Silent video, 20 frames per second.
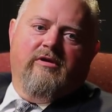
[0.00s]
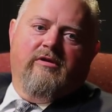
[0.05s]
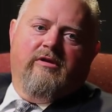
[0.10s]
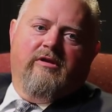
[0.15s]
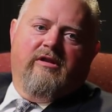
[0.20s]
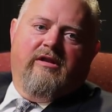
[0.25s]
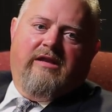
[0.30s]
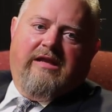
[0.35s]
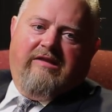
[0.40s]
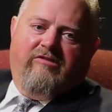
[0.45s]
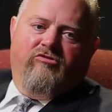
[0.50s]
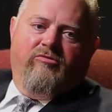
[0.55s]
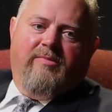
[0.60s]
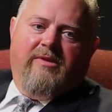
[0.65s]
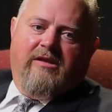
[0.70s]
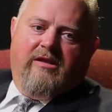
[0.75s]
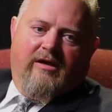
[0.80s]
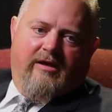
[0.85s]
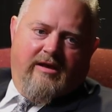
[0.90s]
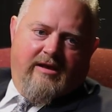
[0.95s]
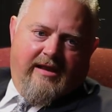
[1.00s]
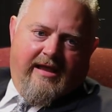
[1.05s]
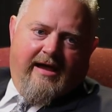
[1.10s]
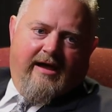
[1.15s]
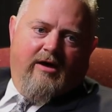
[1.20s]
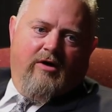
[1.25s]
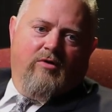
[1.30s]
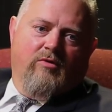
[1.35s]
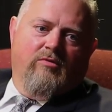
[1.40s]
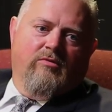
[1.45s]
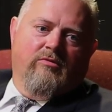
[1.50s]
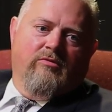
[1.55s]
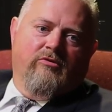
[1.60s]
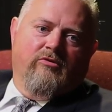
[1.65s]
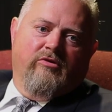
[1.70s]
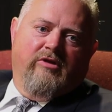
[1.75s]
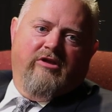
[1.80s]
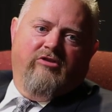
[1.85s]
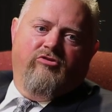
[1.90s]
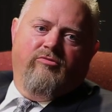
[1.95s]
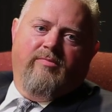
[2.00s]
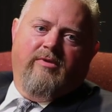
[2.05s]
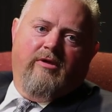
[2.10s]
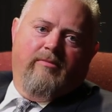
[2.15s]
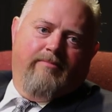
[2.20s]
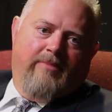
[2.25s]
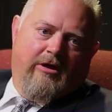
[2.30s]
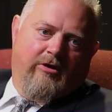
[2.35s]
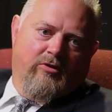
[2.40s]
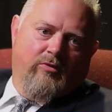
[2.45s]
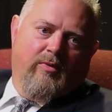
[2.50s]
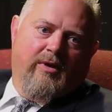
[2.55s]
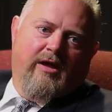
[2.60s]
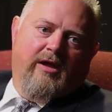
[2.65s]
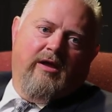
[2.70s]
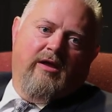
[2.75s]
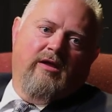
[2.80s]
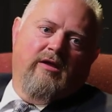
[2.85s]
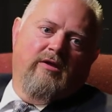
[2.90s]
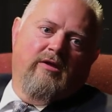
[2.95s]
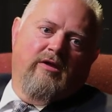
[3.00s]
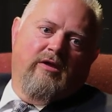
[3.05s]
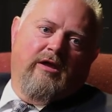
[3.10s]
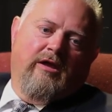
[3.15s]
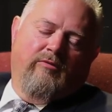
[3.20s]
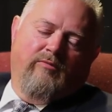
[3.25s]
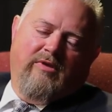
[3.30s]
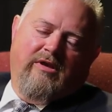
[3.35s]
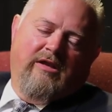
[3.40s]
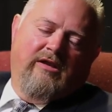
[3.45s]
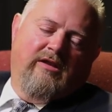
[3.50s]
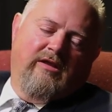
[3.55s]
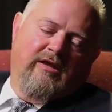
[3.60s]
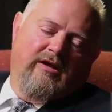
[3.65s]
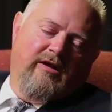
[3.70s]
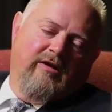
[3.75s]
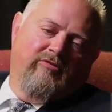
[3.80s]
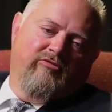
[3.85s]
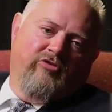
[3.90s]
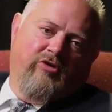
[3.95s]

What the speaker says: It needs to be done now. There needs to be a better way, and we need to get it